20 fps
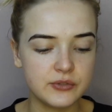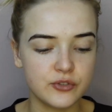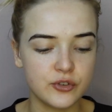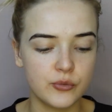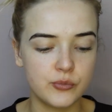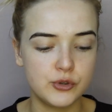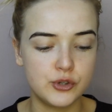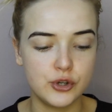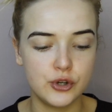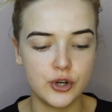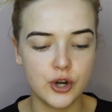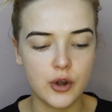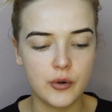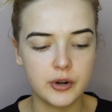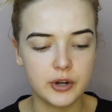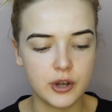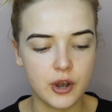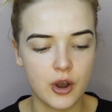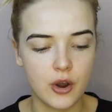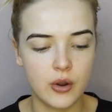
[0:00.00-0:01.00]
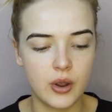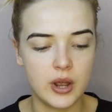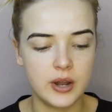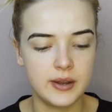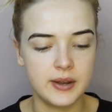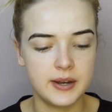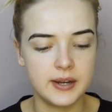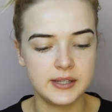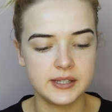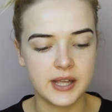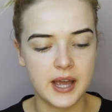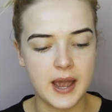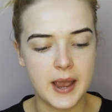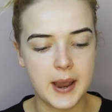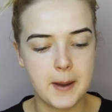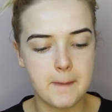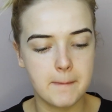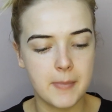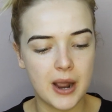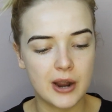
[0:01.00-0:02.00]
It is from Juno & Co, and it
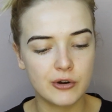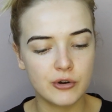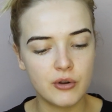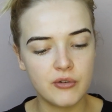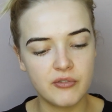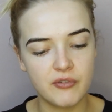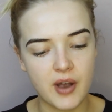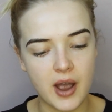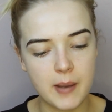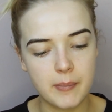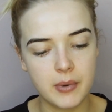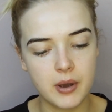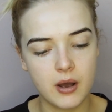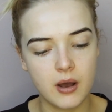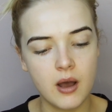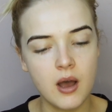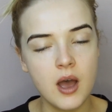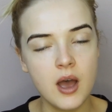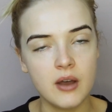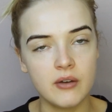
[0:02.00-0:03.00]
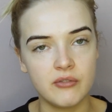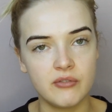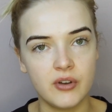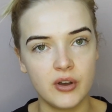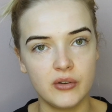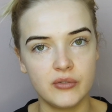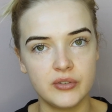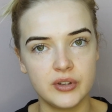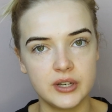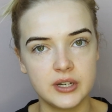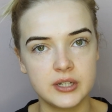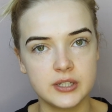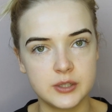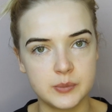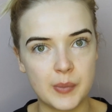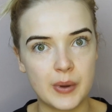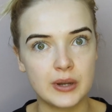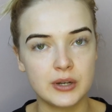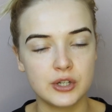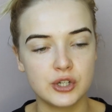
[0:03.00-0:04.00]
is a microfiber
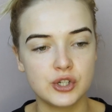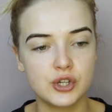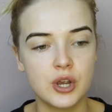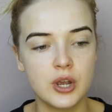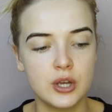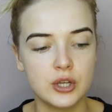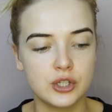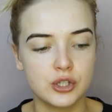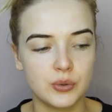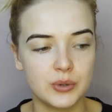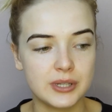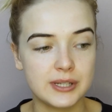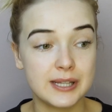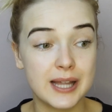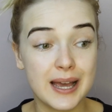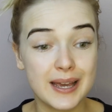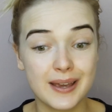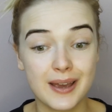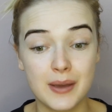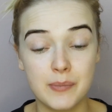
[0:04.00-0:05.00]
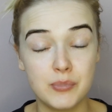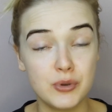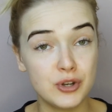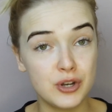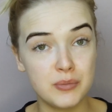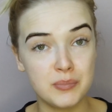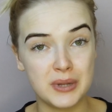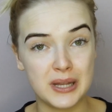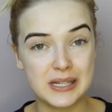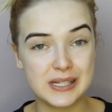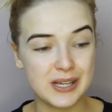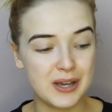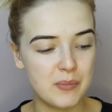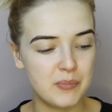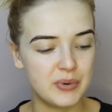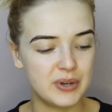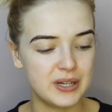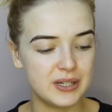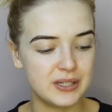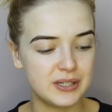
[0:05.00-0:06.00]
velvet sponge. So it's like a beauty
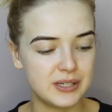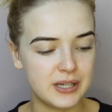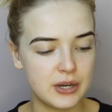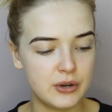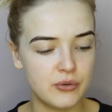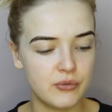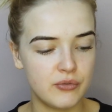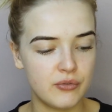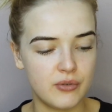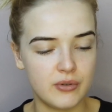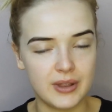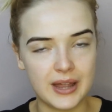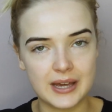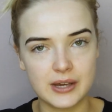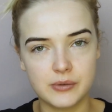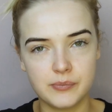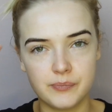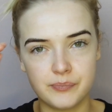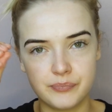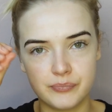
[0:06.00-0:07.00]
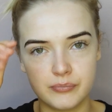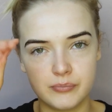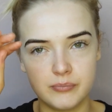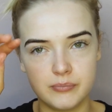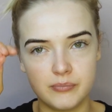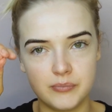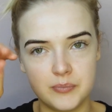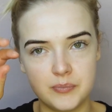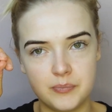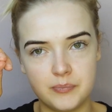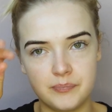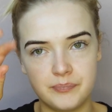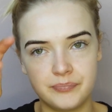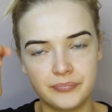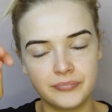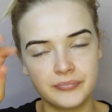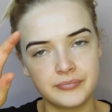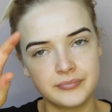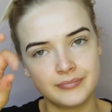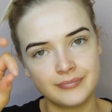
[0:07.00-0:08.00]
blender, but instead of like
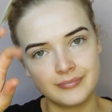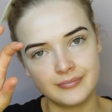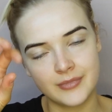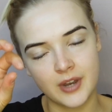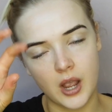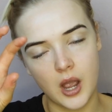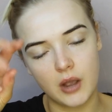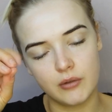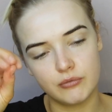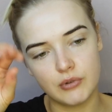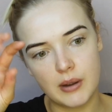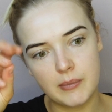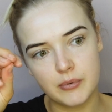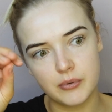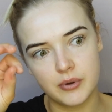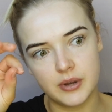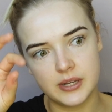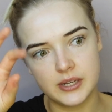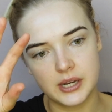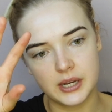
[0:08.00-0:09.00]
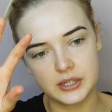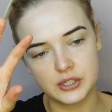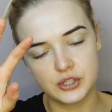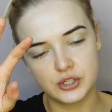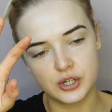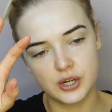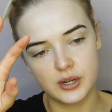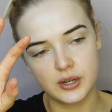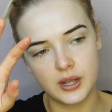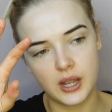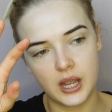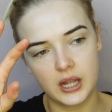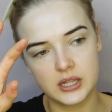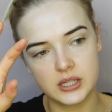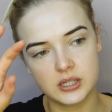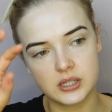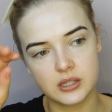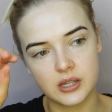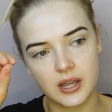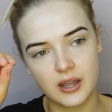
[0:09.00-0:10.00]
a rubbery texture,
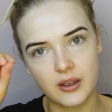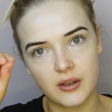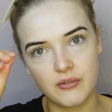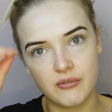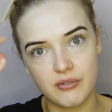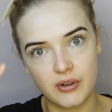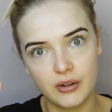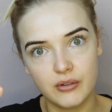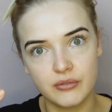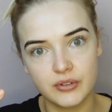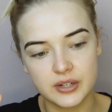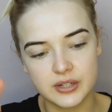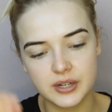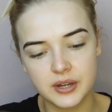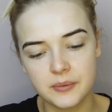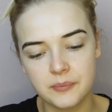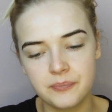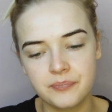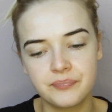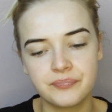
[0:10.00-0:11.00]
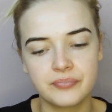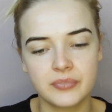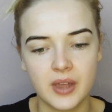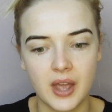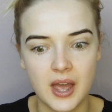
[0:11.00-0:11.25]
it's like velvet.